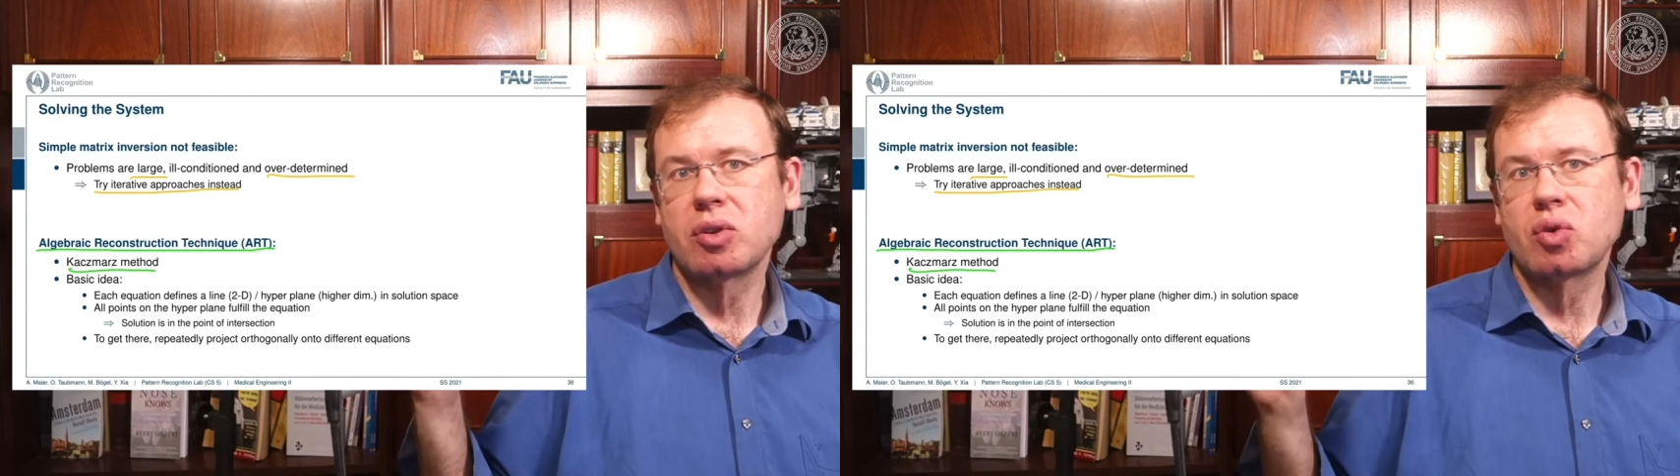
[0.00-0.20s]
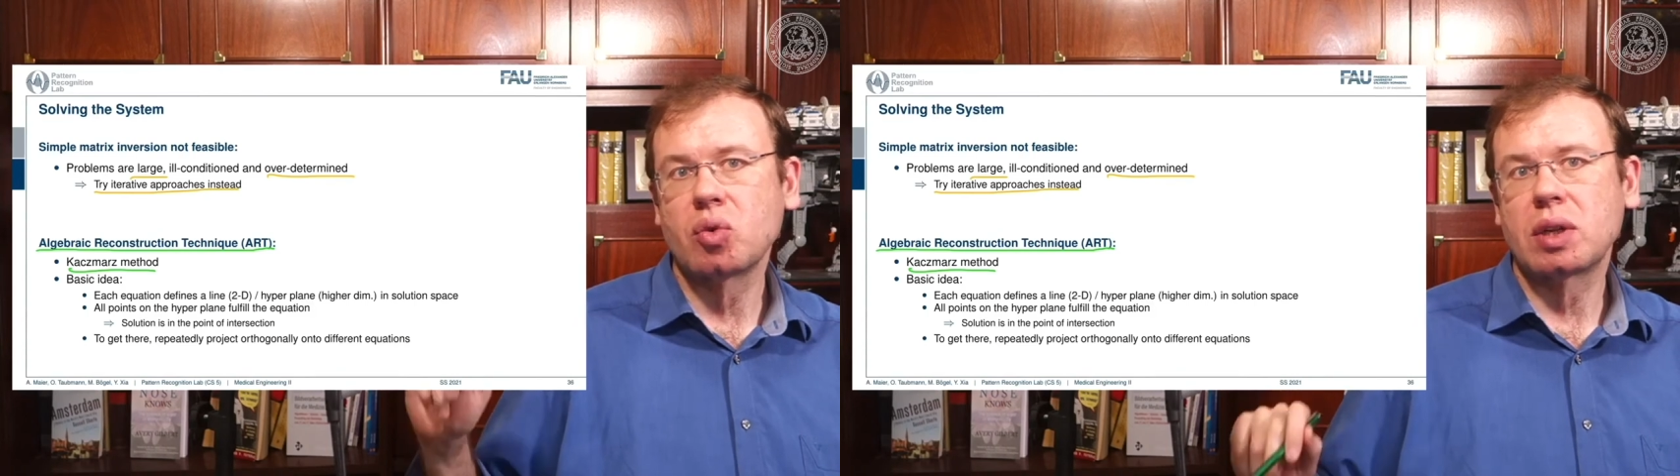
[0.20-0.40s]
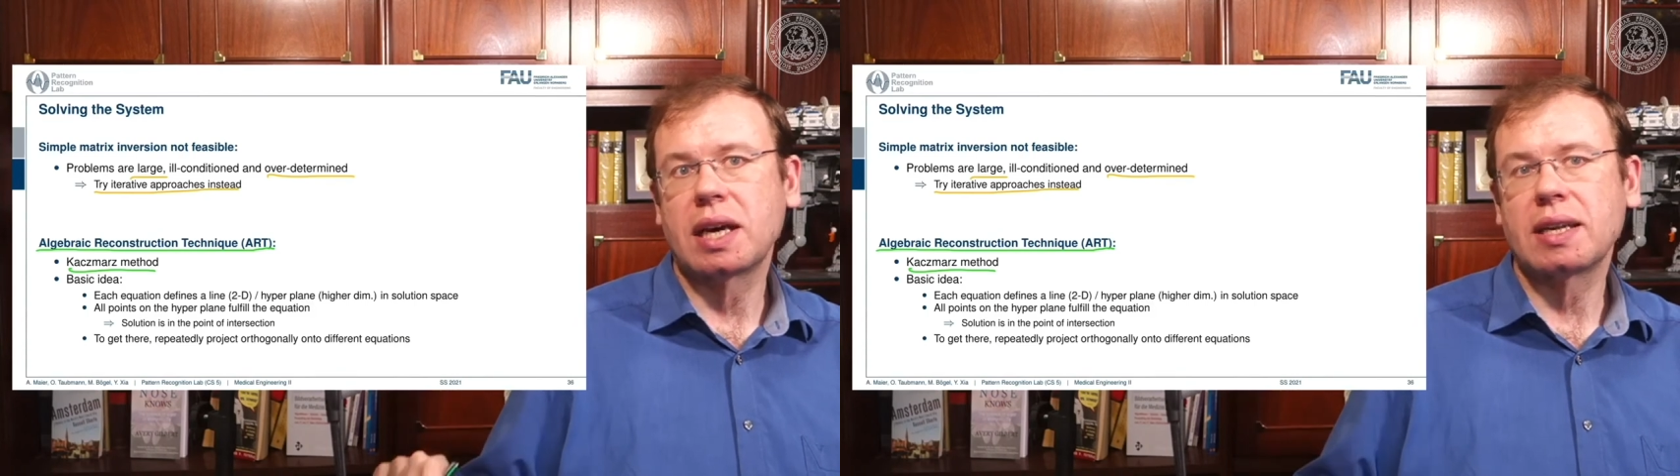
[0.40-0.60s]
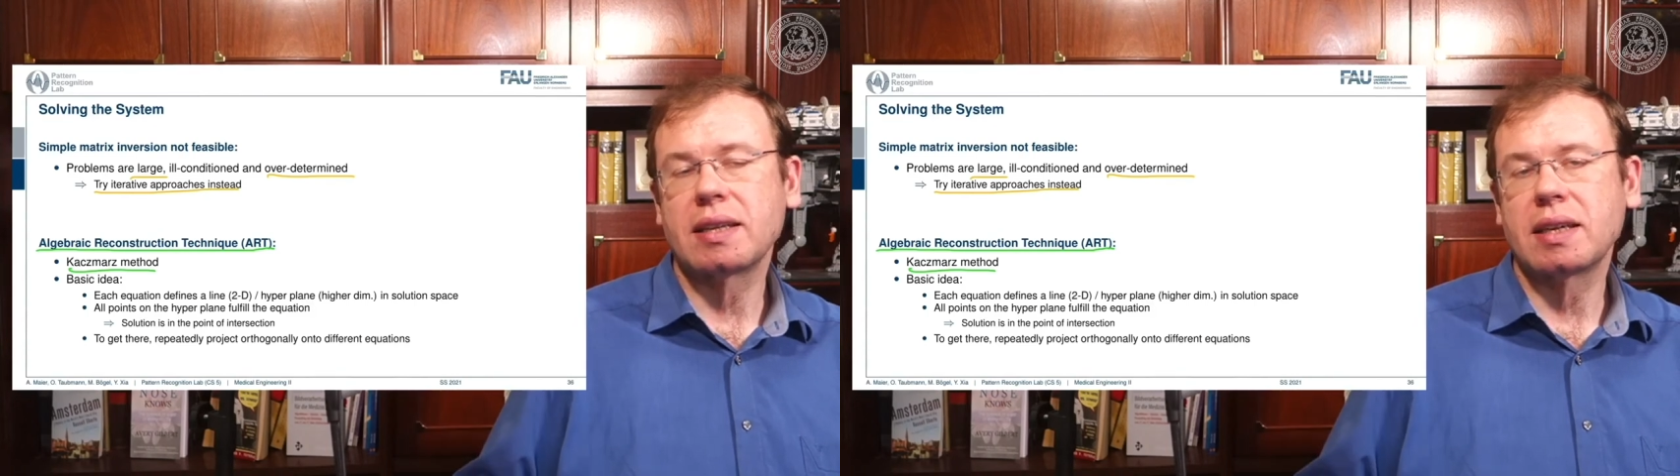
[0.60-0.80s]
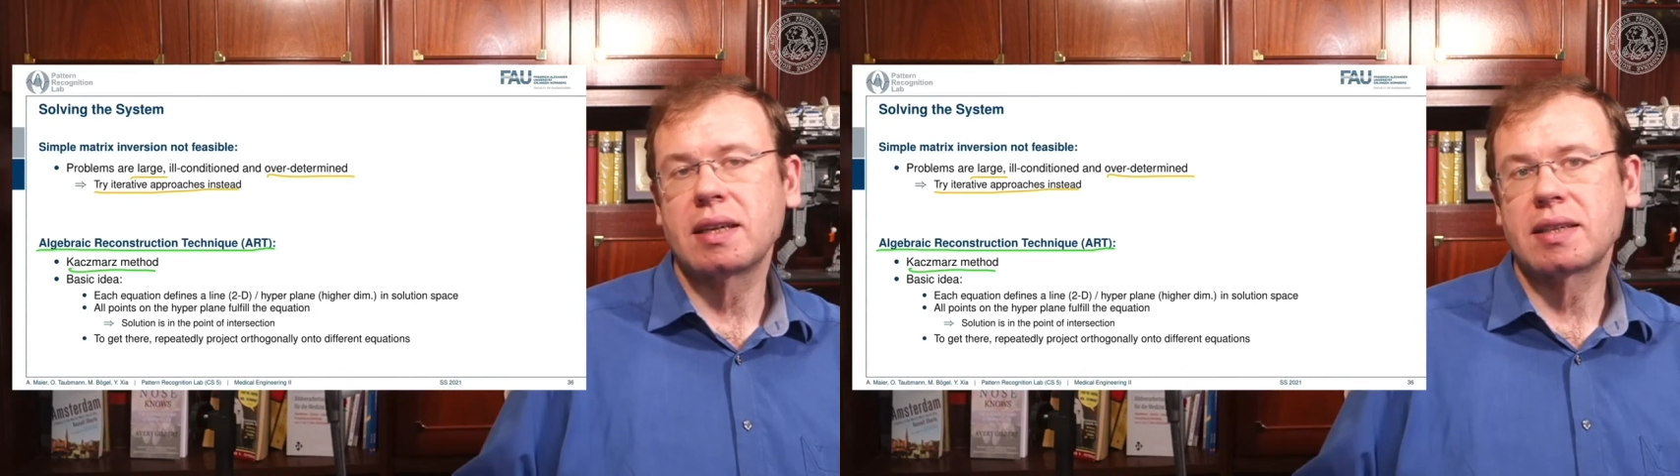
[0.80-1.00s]
do that
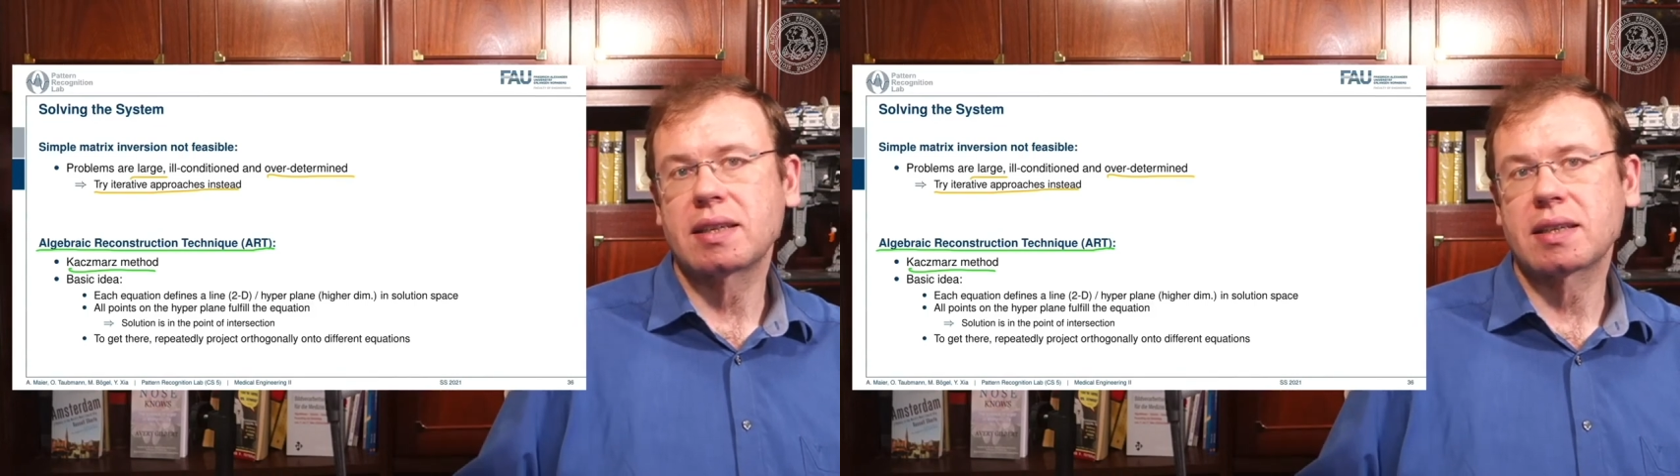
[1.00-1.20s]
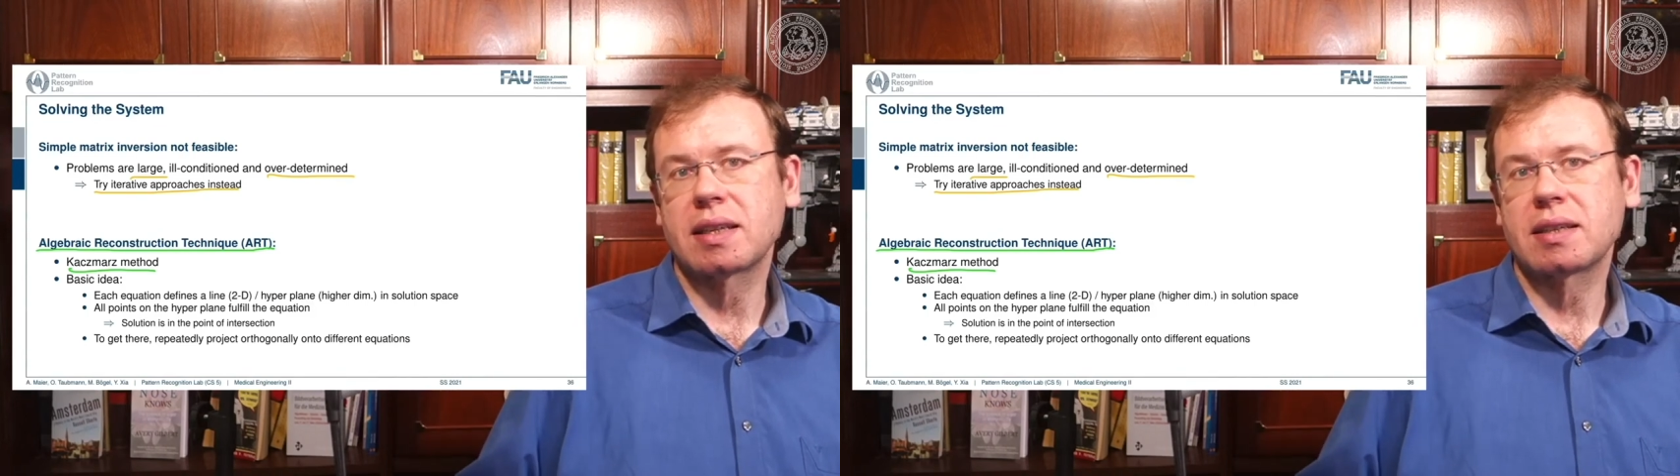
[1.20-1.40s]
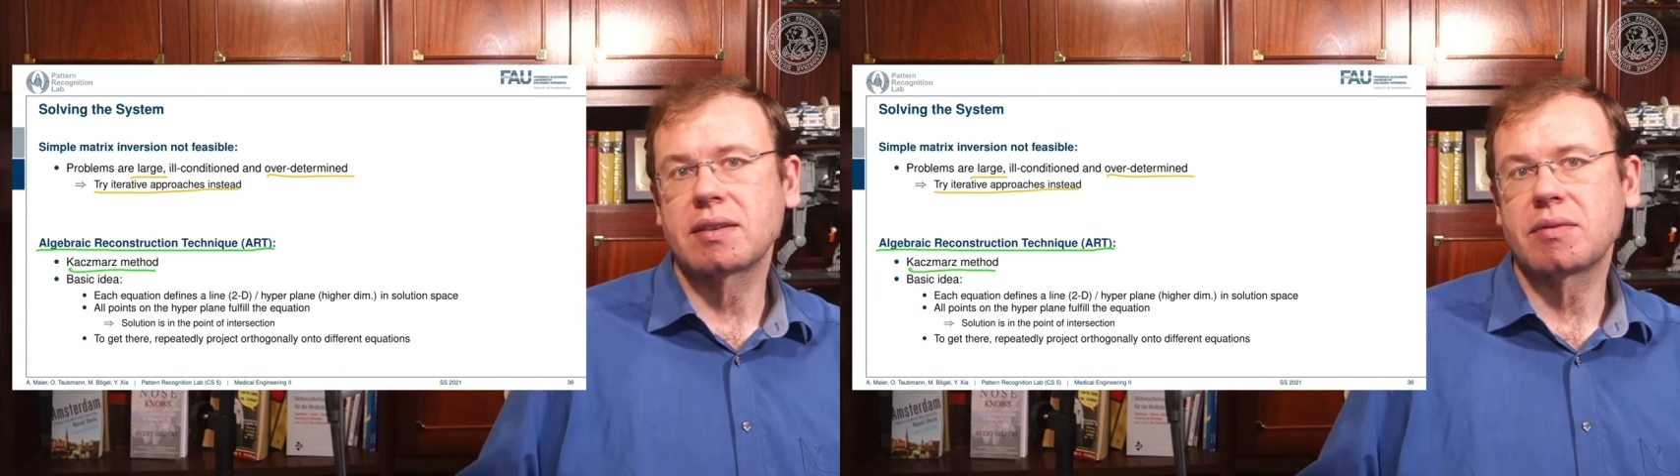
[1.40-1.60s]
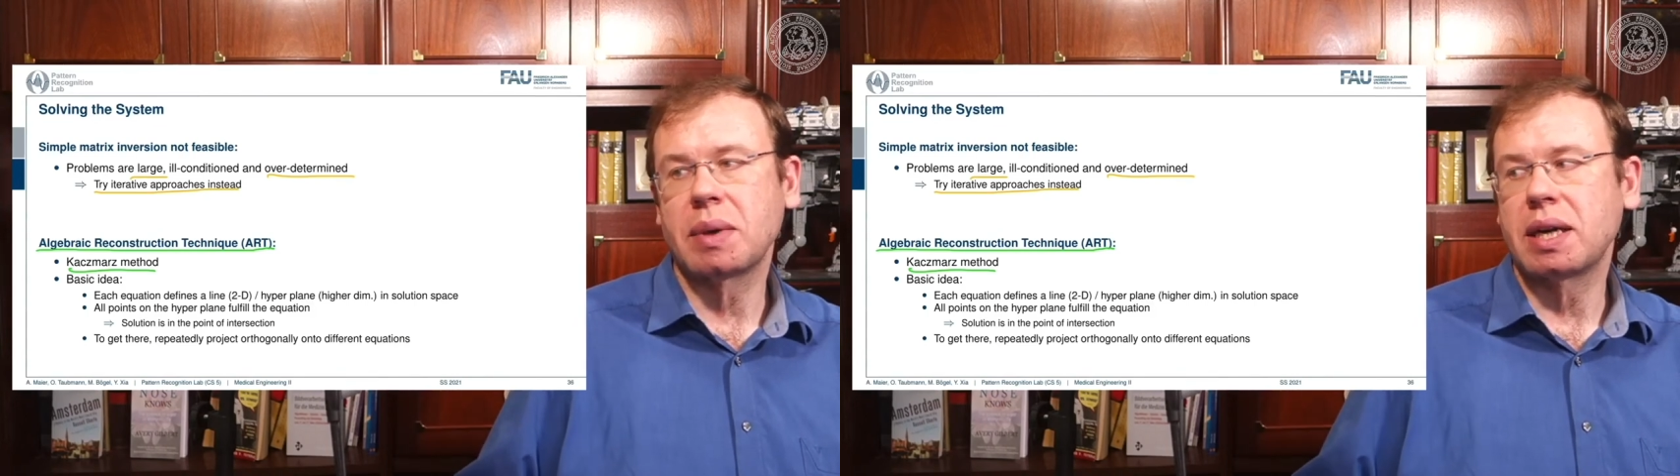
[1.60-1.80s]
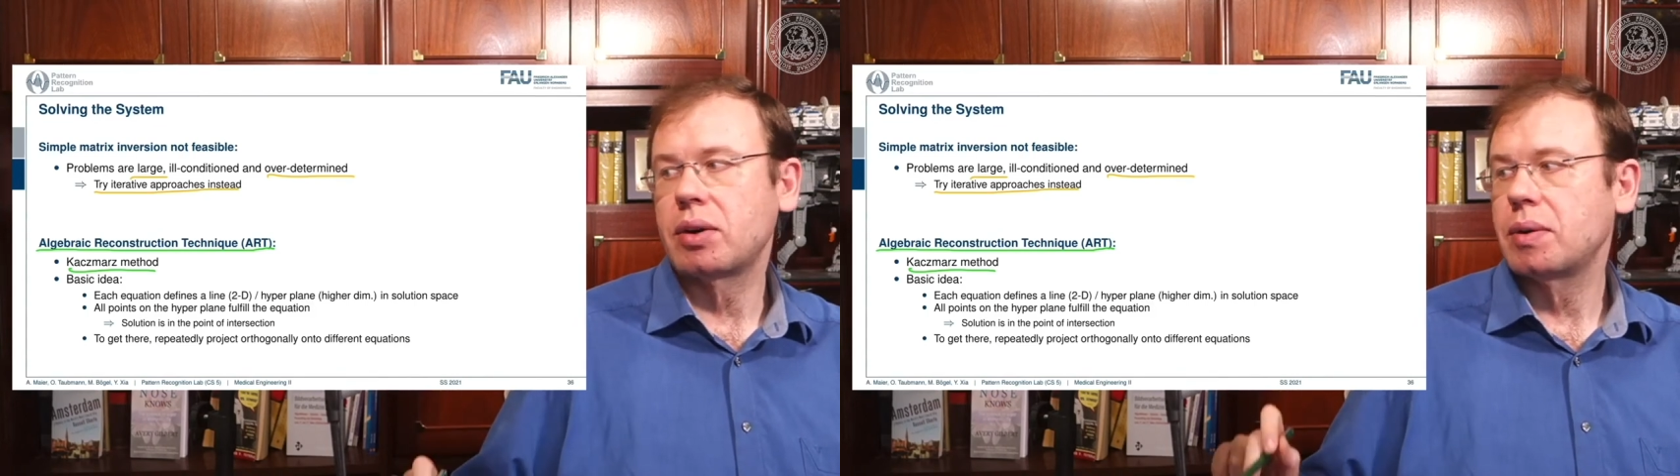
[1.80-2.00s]
in a successive
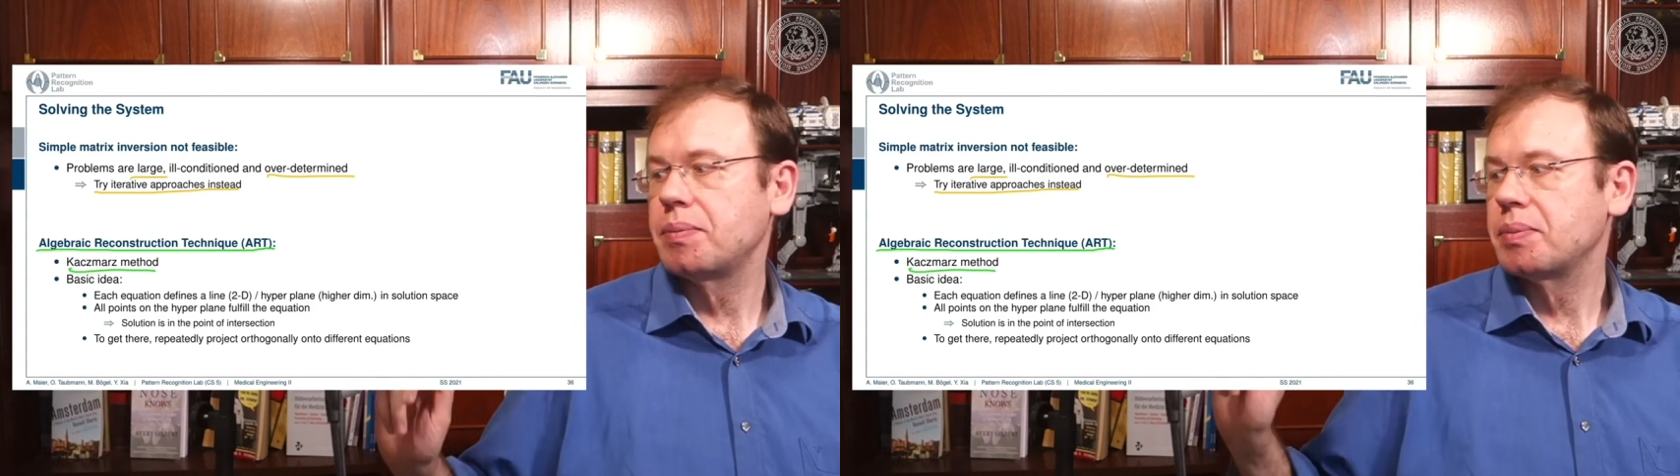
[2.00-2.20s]
manner.